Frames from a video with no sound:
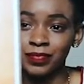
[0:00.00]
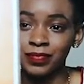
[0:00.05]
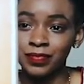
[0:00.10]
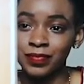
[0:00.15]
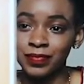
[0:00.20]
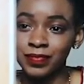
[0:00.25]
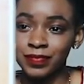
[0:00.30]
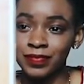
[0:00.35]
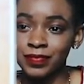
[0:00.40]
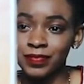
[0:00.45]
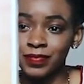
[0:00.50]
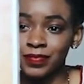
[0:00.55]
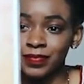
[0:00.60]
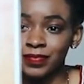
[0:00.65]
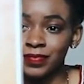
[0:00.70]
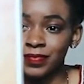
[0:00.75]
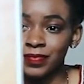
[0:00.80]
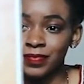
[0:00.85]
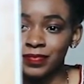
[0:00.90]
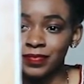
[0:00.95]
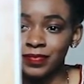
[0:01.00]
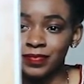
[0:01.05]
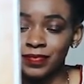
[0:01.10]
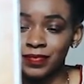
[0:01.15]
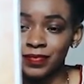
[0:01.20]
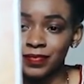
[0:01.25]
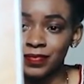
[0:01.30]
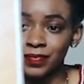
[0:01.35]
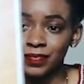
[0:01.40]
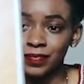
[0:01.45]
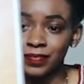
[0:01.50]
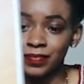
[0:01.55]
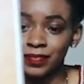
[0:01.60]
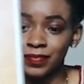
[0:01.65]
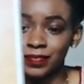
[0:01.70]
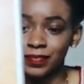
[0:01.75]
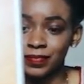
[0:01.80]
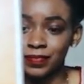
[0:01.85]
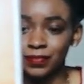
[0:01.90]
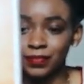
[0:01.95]

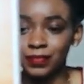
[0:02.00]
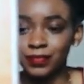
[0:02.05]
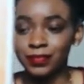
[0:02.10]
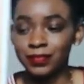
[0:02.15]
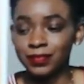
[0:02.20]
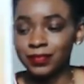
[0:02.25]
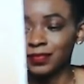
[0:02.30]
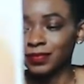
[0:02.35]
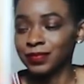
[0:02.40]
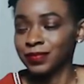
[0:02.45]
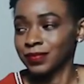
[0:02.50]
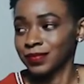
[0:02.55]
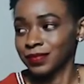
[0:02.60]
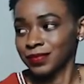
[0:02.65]
The person shown says nothing.